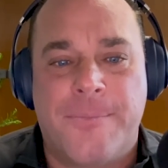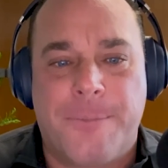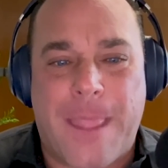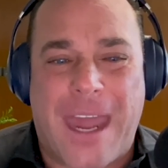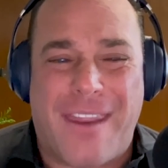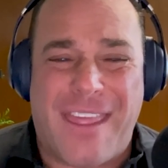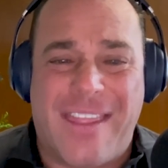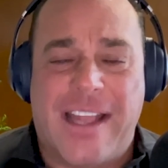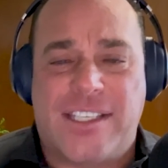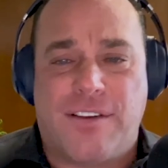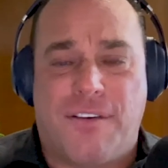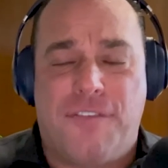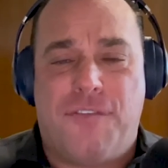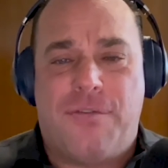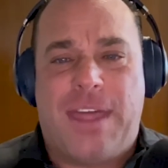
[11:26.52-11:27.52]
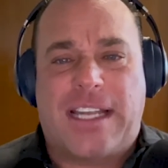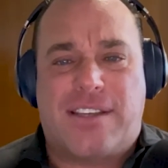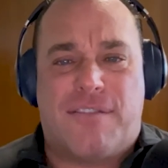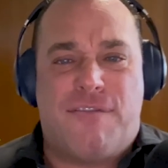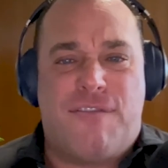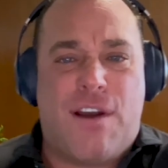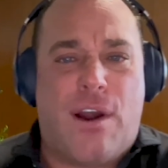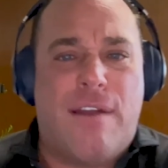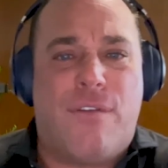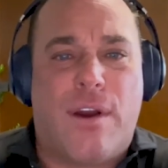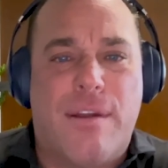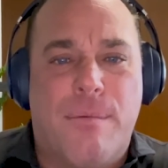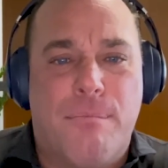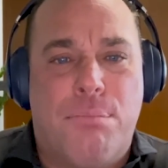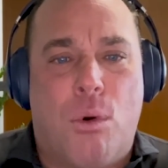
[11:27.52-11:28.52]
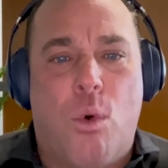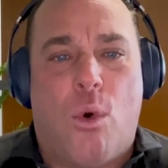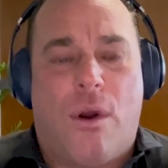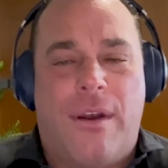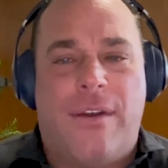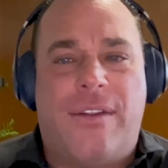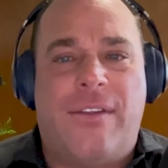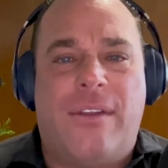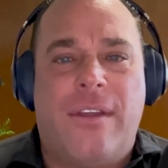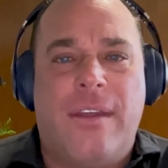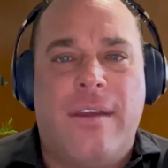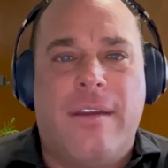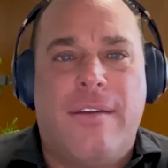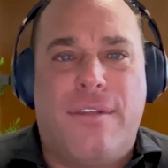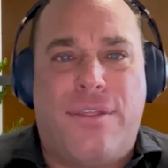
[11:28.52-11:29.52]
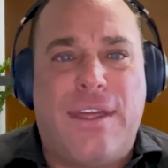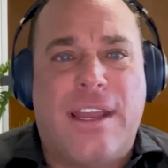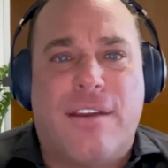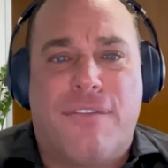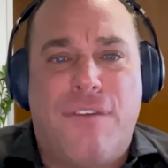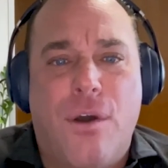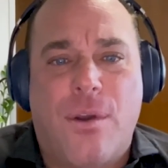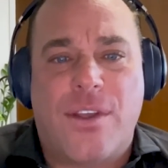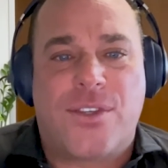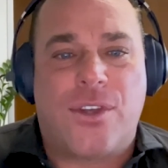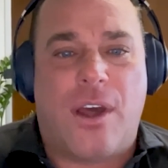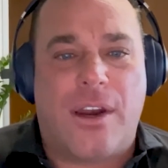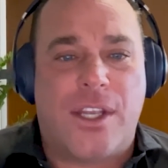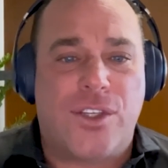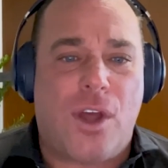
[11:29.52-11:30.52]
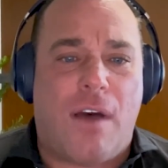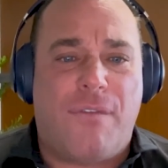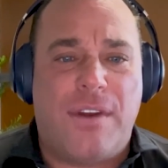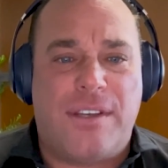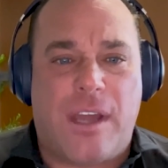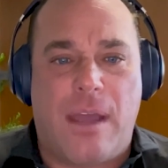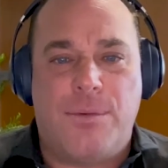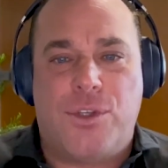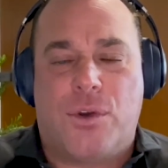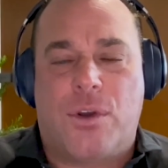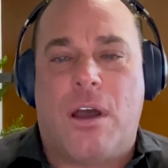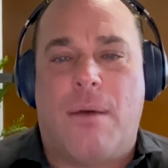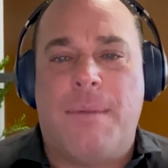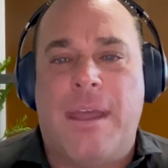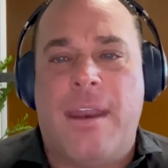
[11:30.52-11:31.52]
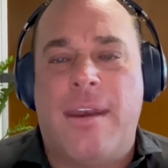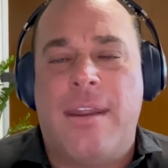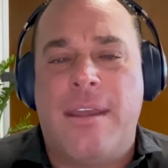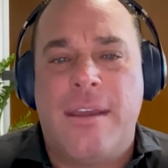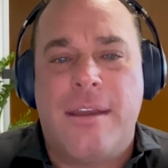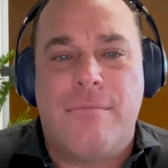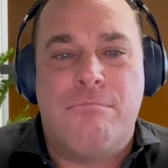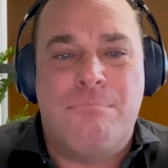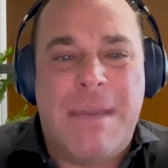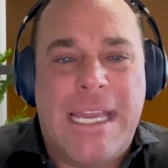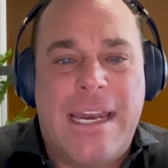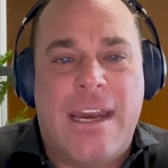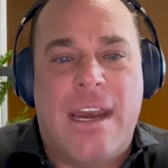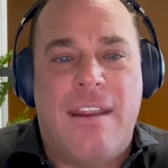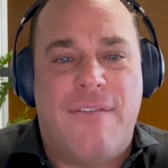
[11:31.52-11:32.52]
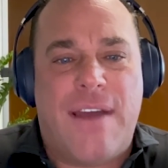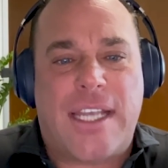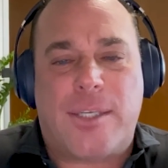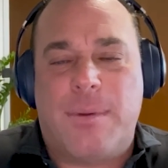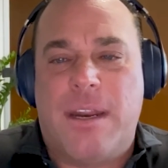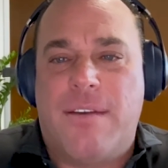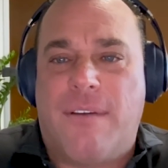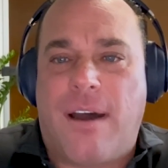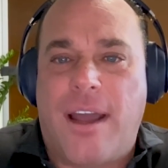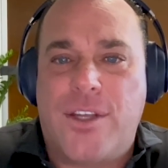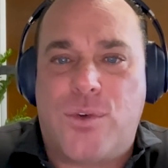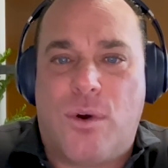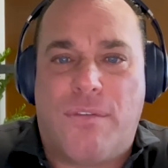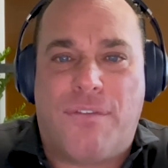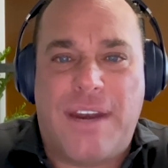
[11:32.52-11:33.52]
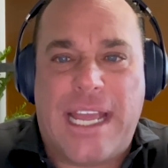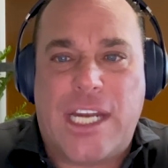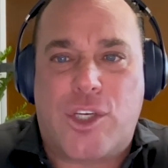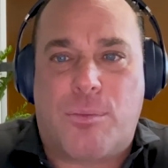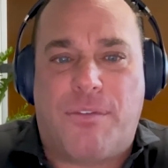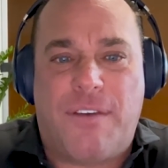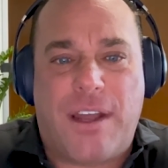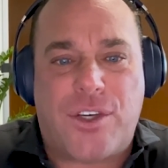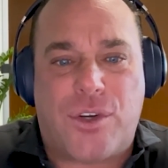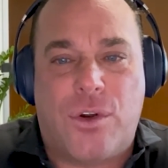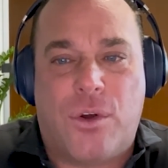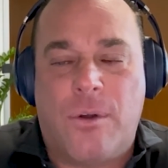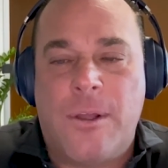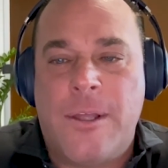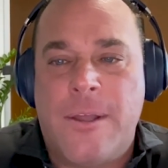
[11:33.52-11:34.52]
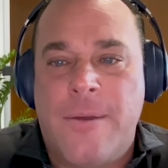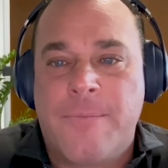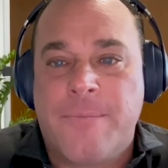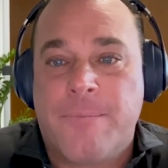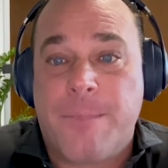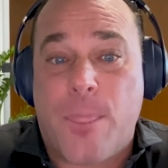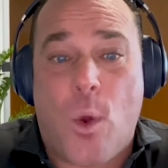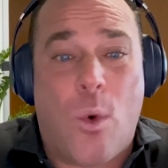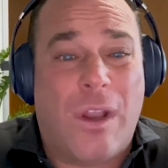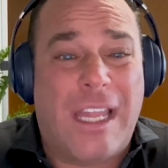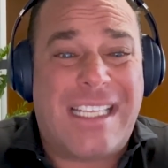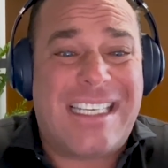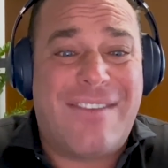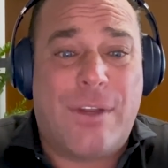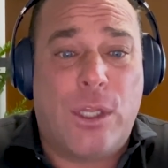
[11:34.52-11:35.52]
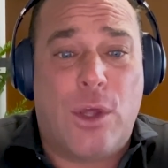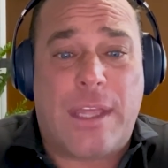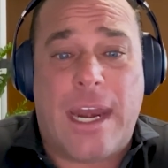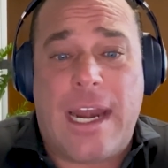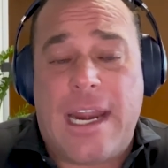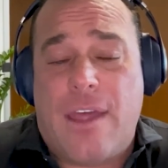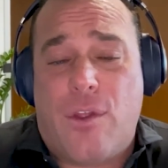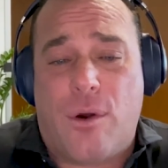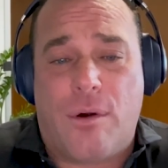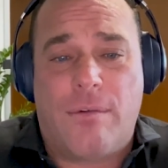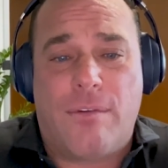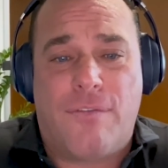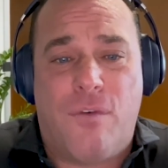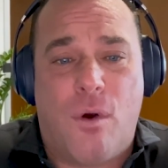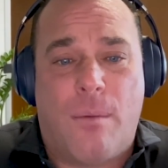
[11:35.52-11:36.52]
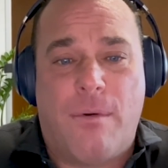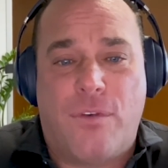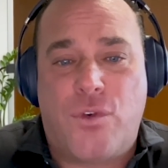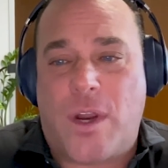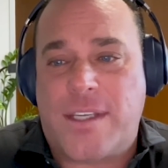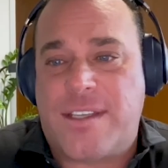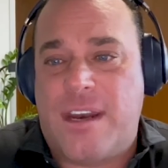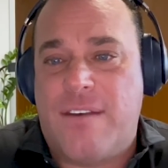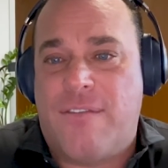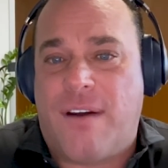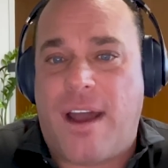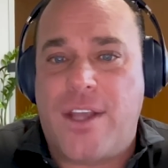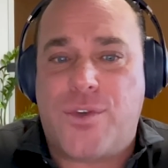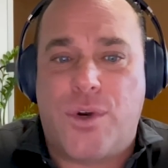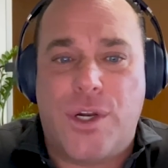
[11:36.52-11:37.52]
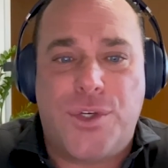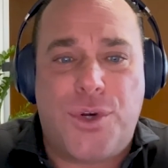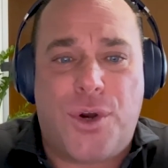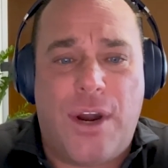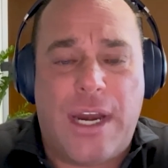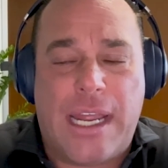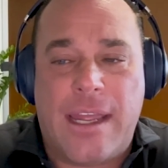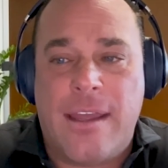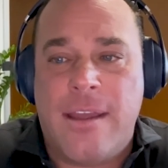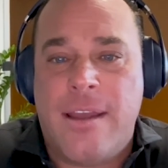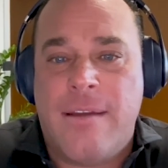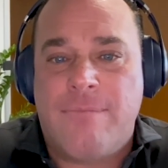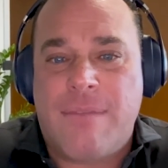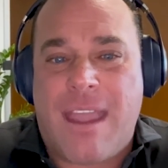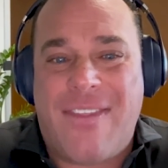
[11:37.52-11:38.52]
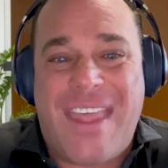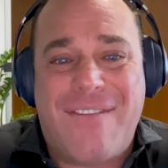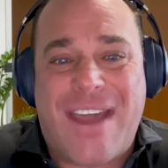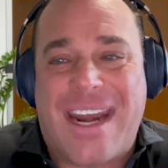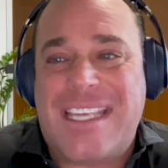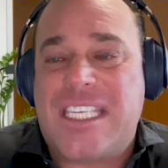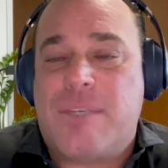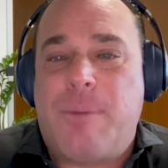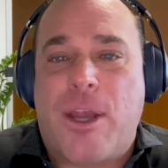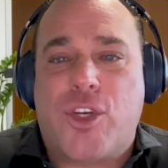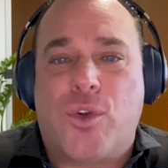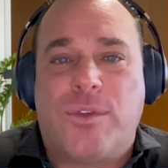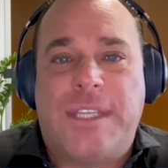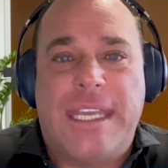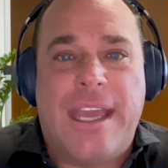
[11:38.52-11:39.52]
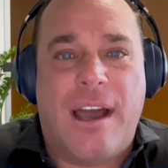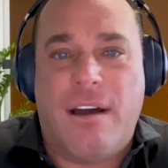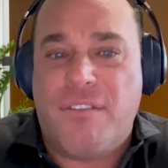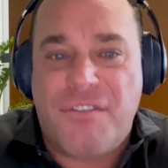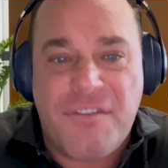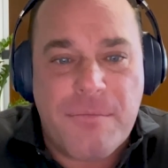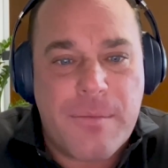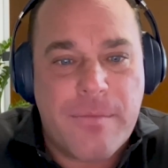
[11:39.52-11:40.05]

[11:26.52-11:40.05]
And I think that's a very, very important thing to focus on, because oftentimes you'll come in, meet an investment advisor or financial professional, or let's even look at any other form of trusted advisor, an attorney, and they've got a specialty of